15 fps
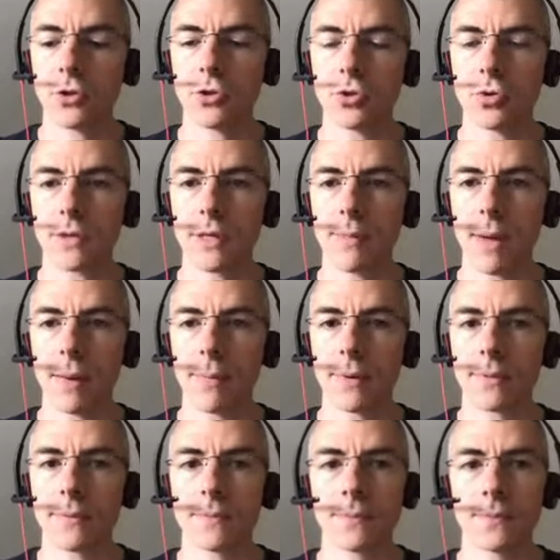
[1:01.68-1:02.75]
the journey
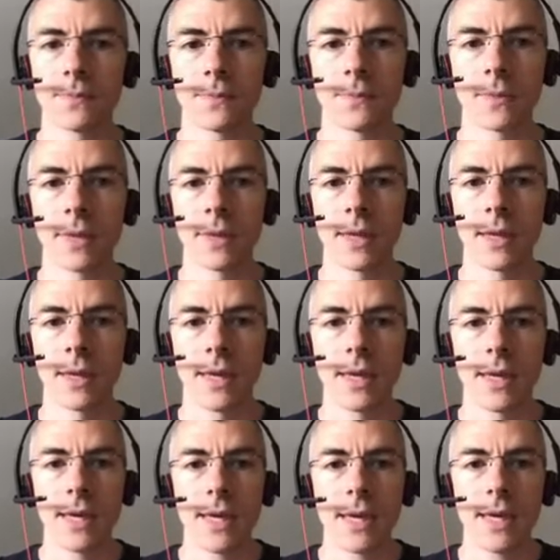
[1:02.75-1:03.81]
map.
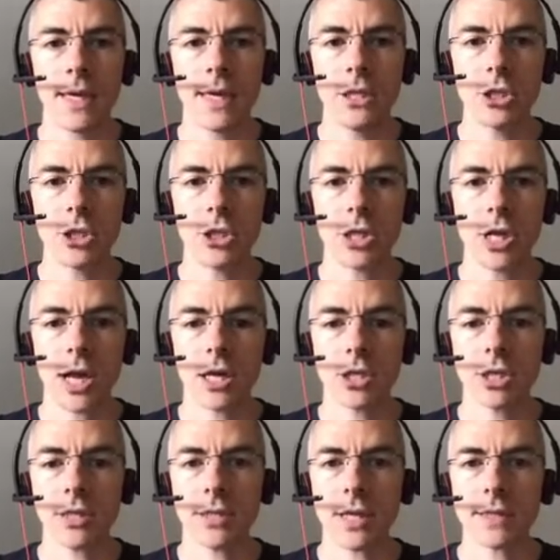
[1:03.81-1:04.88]
Each
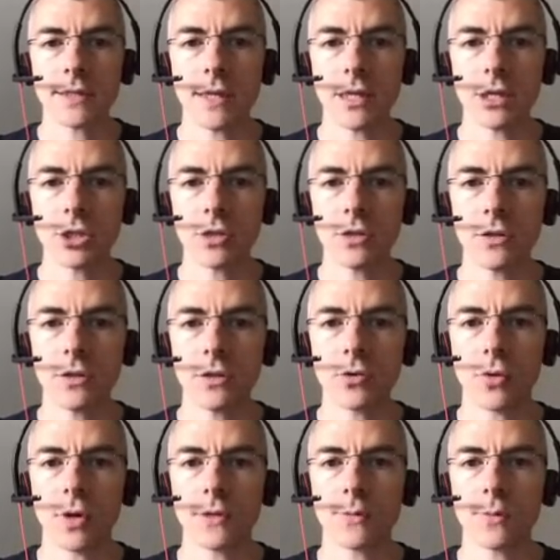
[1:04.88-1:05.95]
agenda section
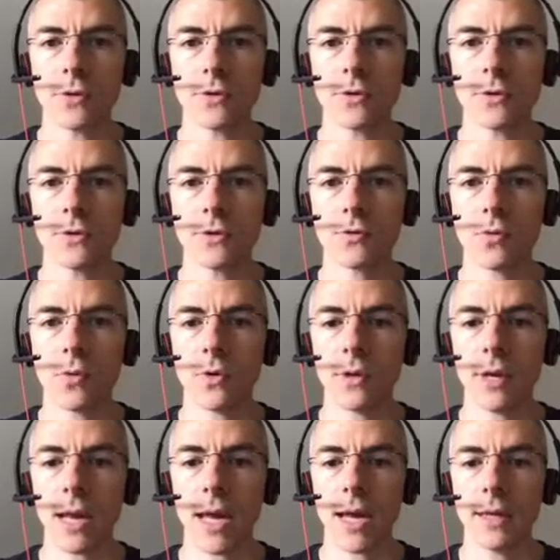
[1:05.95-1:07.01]
corresponds to a
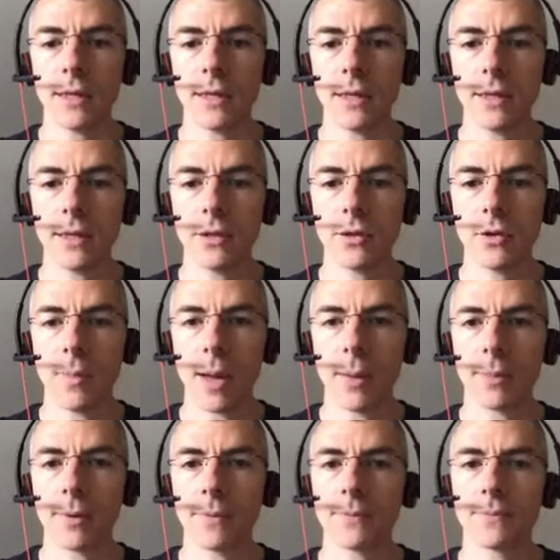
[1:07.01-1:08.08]
line in the
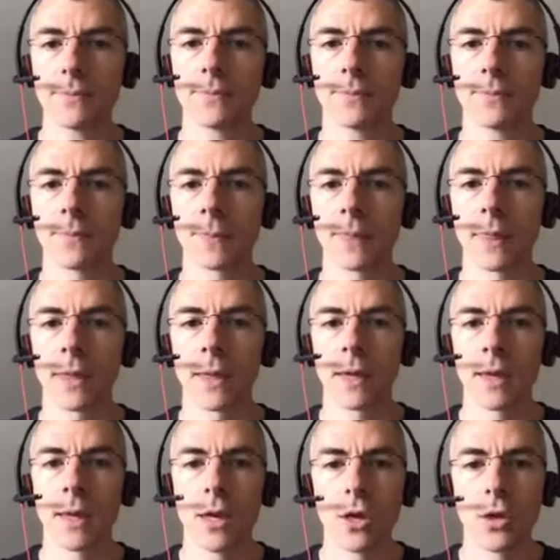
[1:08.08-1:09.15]
map.
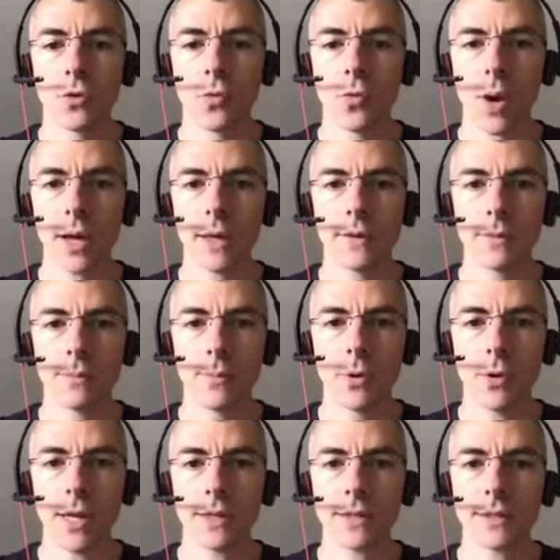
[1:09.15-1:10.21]
The white
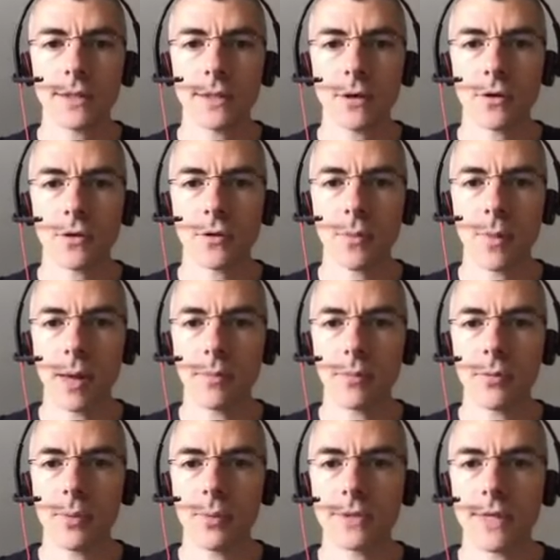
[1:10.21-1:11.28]
bullets on the map
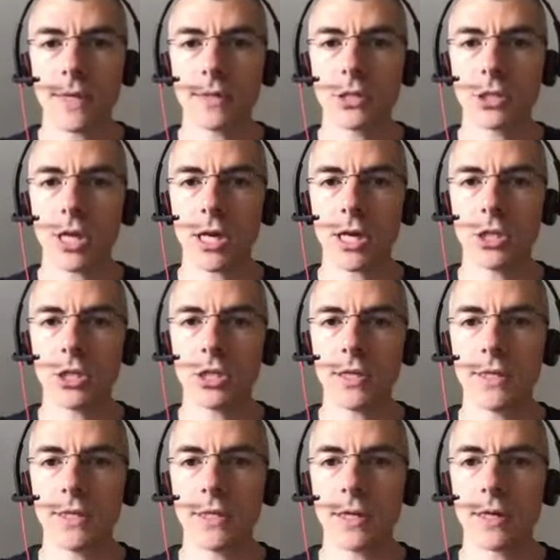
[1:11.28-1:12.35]
represent
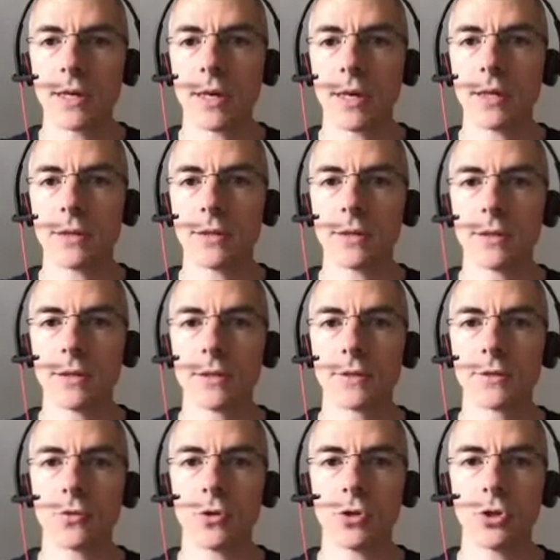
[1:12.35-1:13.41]
challenges and
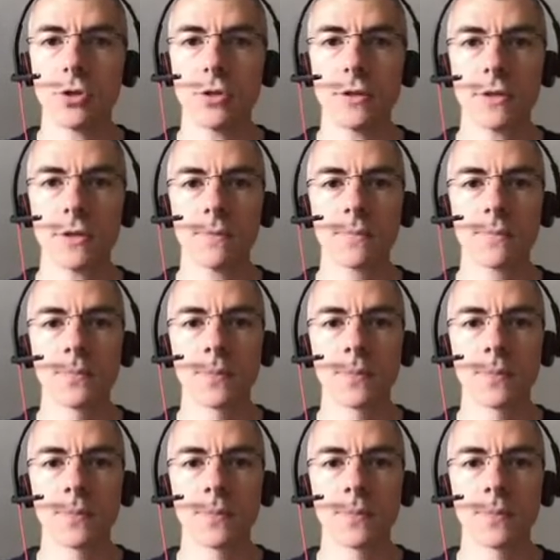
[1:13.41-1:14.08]
solutions,